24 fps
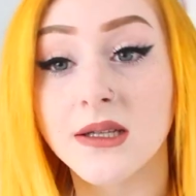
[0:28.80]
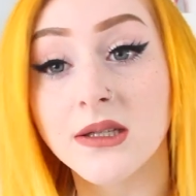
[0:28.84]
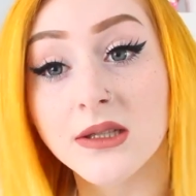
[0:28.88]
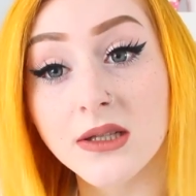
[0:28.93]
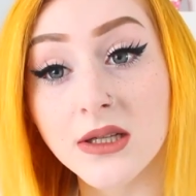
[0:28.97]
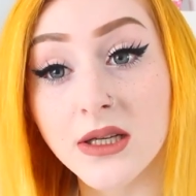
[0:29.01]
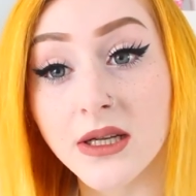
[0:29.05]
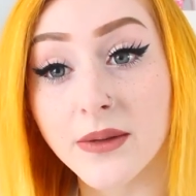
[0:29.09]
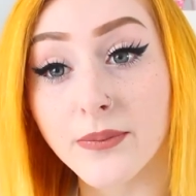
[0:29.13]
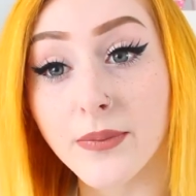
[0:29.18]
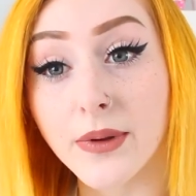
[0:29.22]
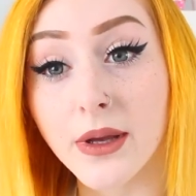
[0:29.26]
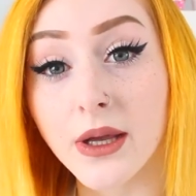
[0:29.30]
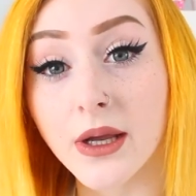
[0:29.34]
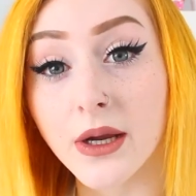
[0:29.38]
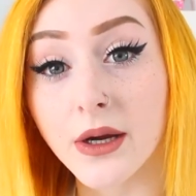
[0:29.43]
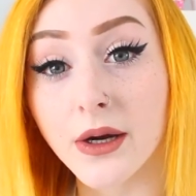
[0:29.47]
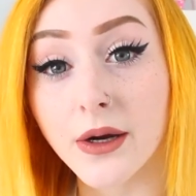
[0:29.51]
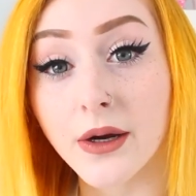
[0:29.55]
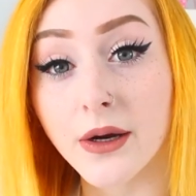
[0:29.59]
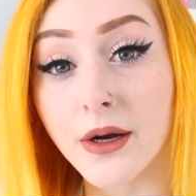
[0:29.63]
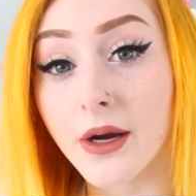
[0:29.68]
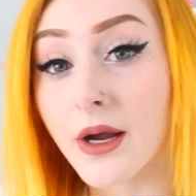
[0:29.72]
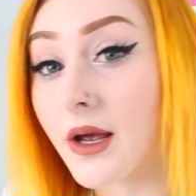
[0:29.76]
to sleep
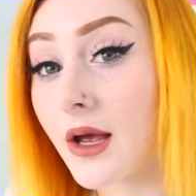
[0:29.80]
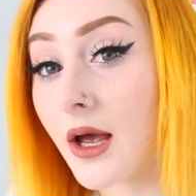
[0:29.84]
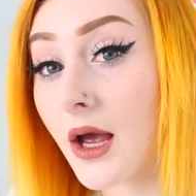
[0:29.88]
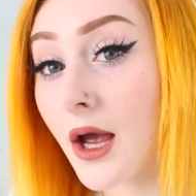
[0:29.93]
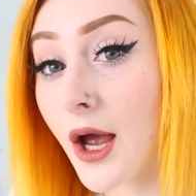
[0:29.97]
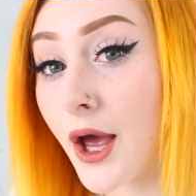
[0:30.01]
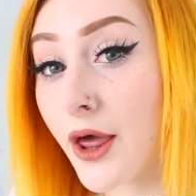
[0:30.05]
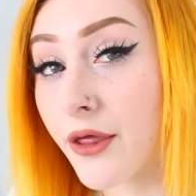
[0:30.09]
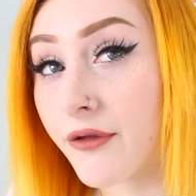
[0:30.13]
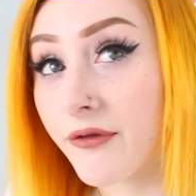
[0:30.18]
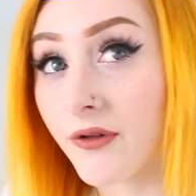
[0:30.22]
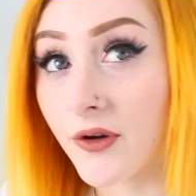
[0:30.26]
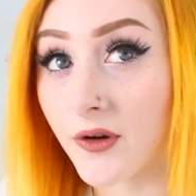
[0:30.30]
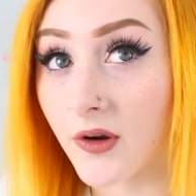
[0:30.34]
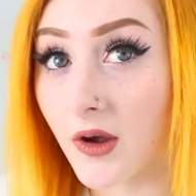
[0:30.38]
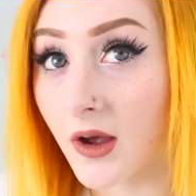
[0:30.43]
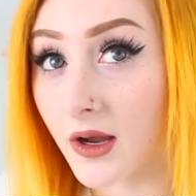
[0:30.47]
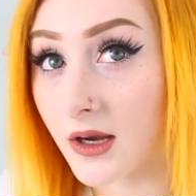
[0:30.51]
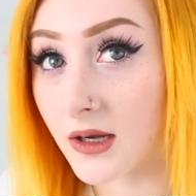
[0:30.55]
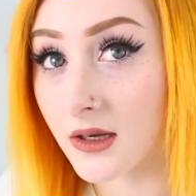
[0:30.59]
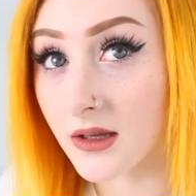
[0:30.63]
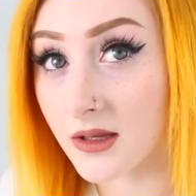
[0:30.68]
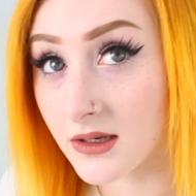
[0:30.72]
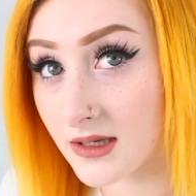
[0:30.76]
here
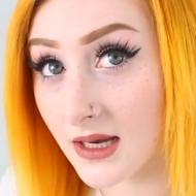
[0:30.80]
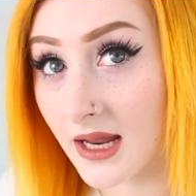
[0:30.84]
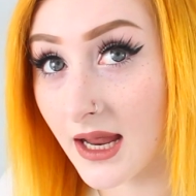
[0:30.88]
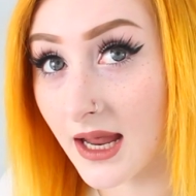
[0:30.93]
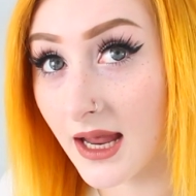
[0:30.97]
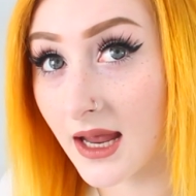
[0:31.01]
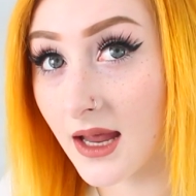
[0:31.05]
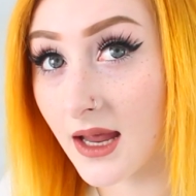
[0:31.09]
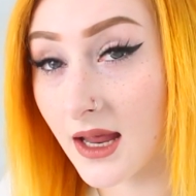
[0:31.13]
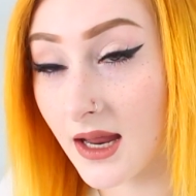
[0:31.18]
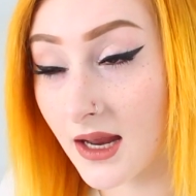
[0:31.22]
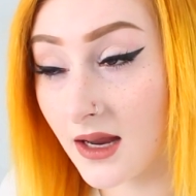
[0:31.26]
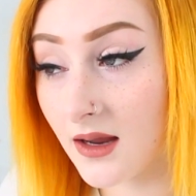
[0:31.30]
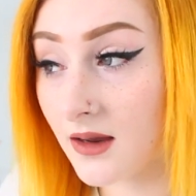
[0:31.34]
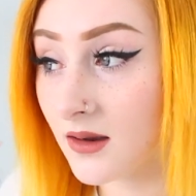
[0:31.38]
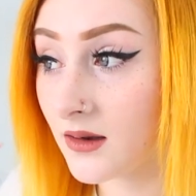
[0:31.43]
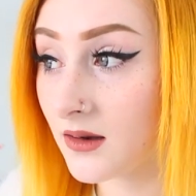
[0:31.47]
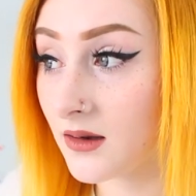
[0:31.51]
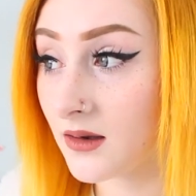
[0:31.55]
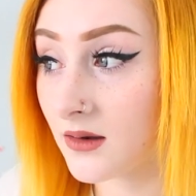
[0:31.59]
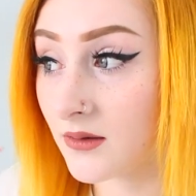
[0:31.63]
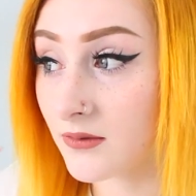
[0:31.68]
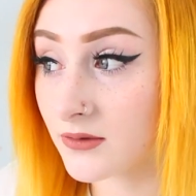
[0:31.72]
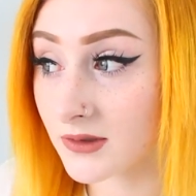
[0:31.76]
throughout the day.
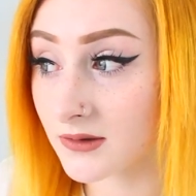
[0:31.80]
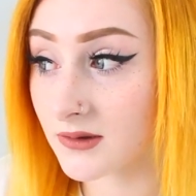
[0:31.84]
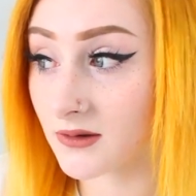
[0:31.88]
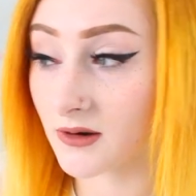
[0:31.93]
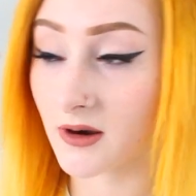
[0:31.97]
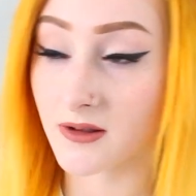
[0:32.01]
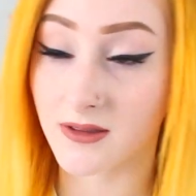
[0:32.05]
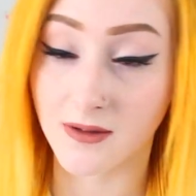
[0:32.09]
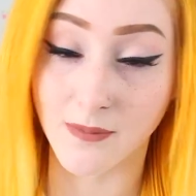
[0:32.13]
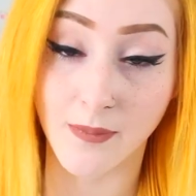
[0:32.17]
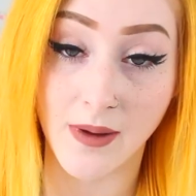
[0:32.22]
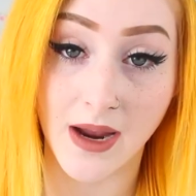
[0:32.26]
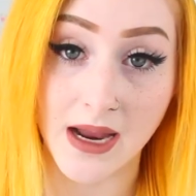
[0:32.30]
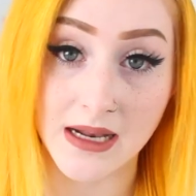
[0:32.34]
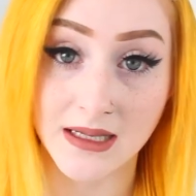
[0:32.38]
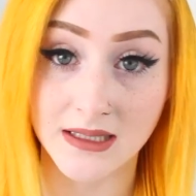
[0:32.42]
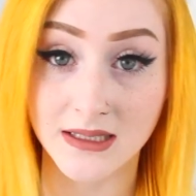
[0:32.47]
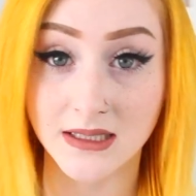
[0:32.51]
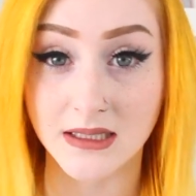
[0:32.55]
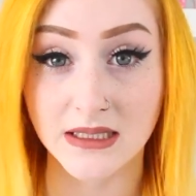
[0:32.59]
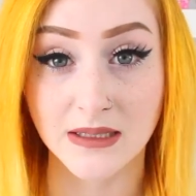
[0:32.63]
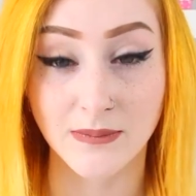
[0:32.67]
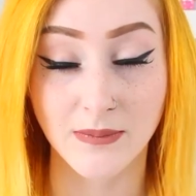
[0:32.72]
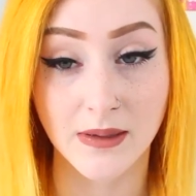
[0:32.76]
So they're on the bed
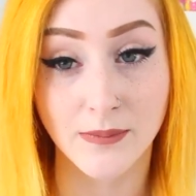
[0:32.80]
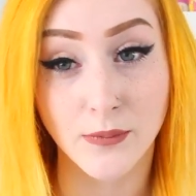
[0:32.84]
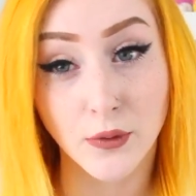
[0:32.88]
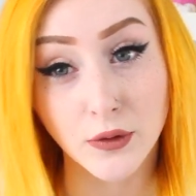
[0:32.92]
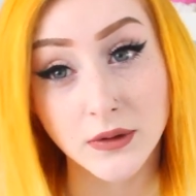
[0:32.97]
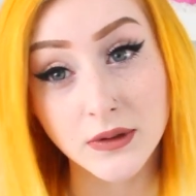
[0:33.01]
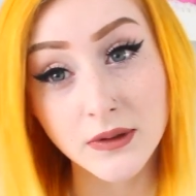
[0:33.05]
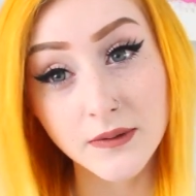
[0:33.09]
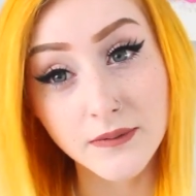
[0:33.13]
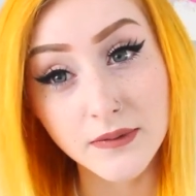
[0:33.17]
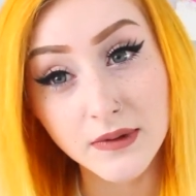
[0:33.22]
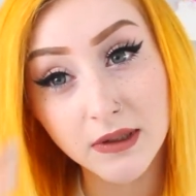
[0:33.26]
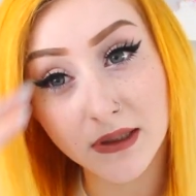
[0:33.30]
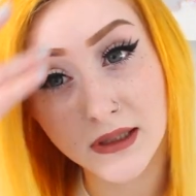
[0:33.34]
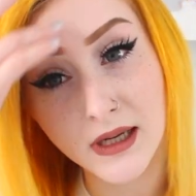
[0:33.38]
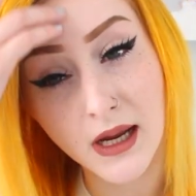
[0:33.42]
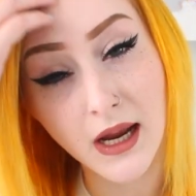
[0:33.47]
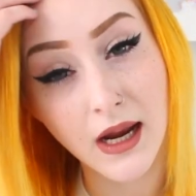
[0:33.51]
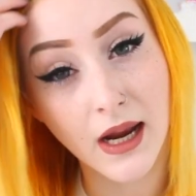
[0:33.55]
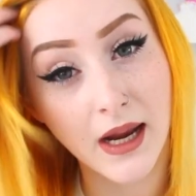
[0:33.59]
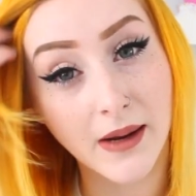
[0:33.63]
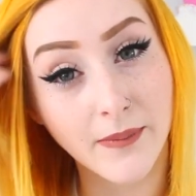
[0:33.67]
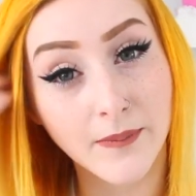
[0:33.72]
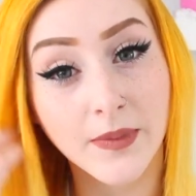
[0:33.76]
sleeping most of the
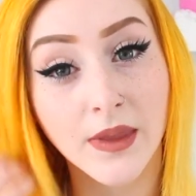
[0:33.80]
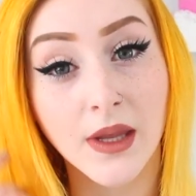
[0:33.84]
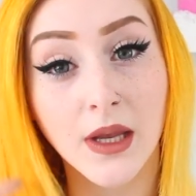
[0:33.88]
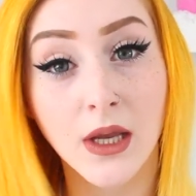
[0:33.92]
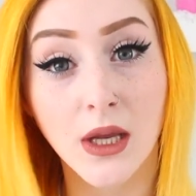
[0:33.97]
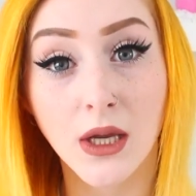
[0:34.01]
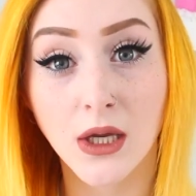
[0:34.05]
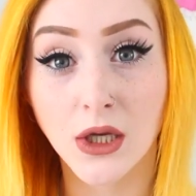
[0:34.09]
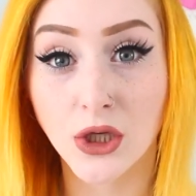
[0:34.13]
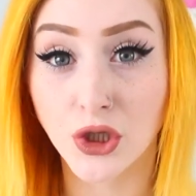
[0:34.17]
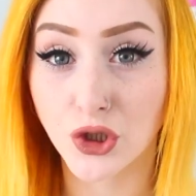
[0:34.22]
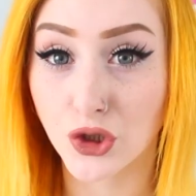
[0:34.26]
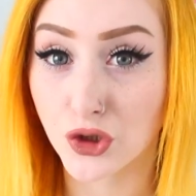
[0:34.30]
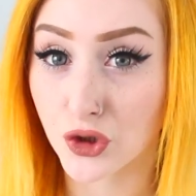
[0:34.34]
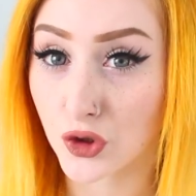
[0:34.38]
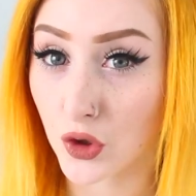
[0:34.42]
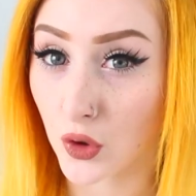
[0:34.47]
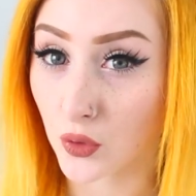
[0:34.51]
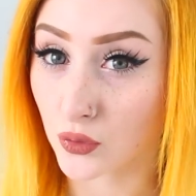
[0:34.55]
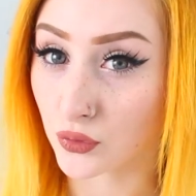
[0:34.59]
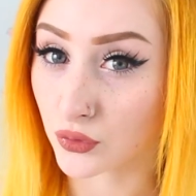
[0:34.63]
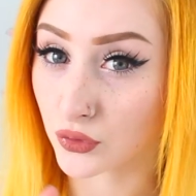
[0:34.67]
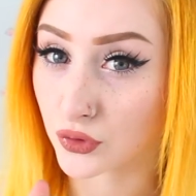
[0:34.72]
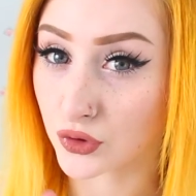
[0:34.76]
time.
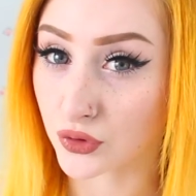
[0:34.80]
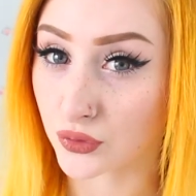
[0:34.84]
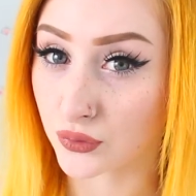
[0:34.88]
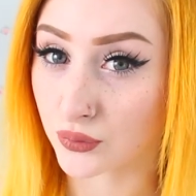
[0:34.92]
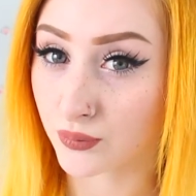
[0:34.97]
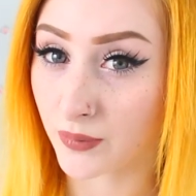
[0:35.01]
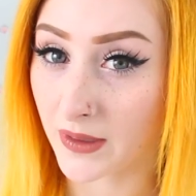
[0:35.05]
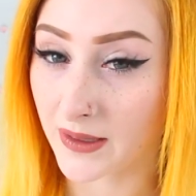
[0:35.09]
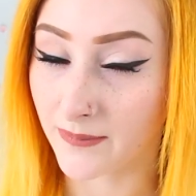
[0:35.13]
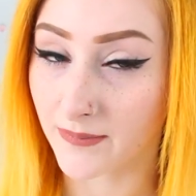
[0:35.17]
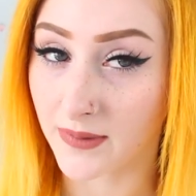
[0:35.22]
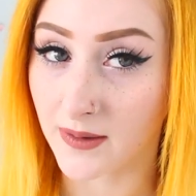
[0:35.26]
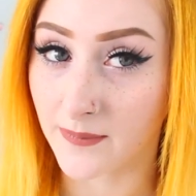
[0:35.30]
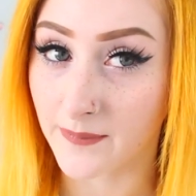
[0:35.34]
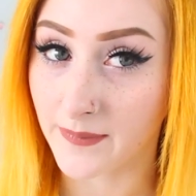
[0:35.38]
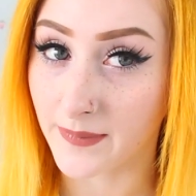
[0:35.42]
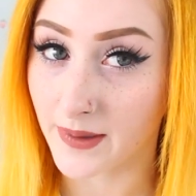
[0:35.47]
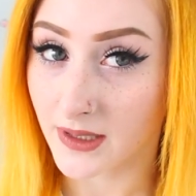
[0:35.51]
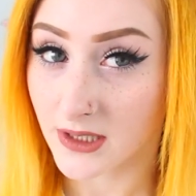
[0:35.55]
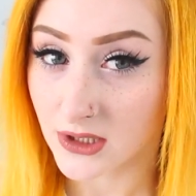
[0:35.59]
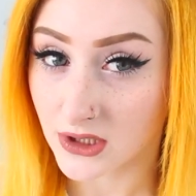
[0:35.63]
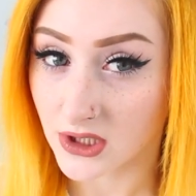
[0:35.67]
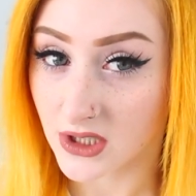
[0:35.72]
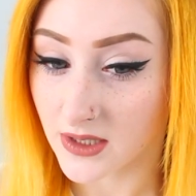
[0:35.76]
So people
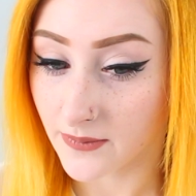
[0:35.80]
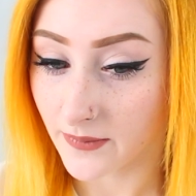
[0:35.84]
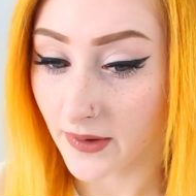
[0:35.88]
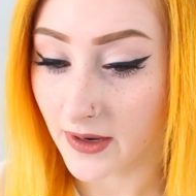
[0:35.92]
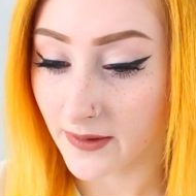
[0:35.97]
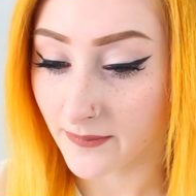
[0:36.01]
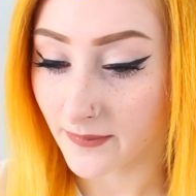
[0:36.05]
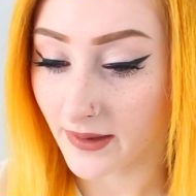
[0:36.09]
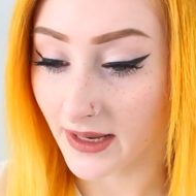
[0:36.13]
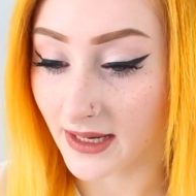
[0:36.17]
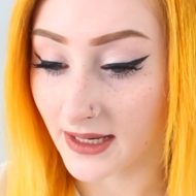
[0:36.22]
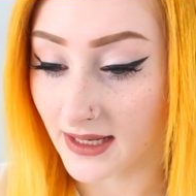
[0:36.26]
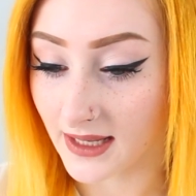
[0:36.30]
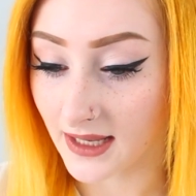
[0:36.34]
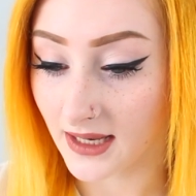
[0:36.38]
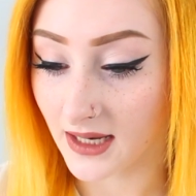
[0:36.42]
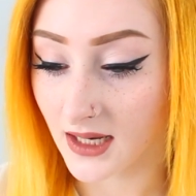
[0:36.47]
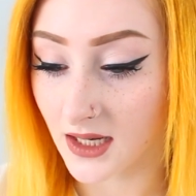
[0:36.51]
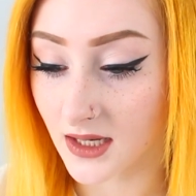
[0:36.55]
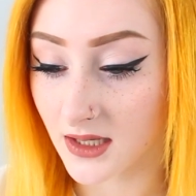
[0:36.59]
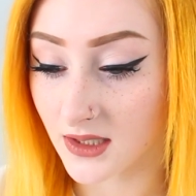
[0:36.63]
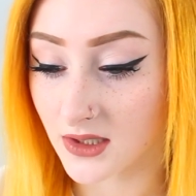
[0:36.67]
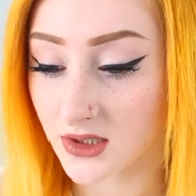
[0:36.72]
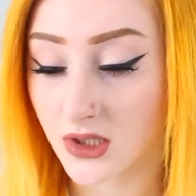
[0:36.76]
bitching about my
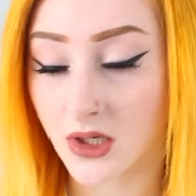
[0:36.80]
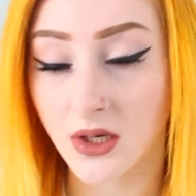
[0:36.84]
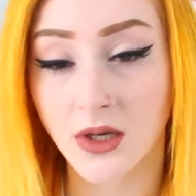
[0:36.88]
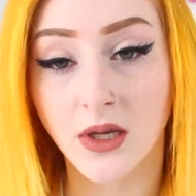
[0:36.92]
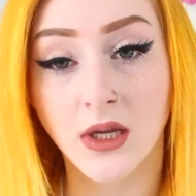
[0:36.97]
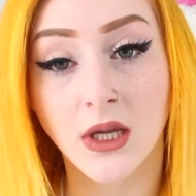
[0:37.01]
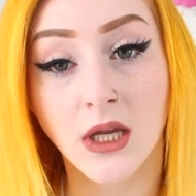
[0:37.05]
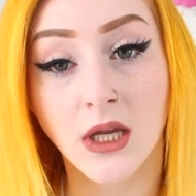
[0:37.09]
cage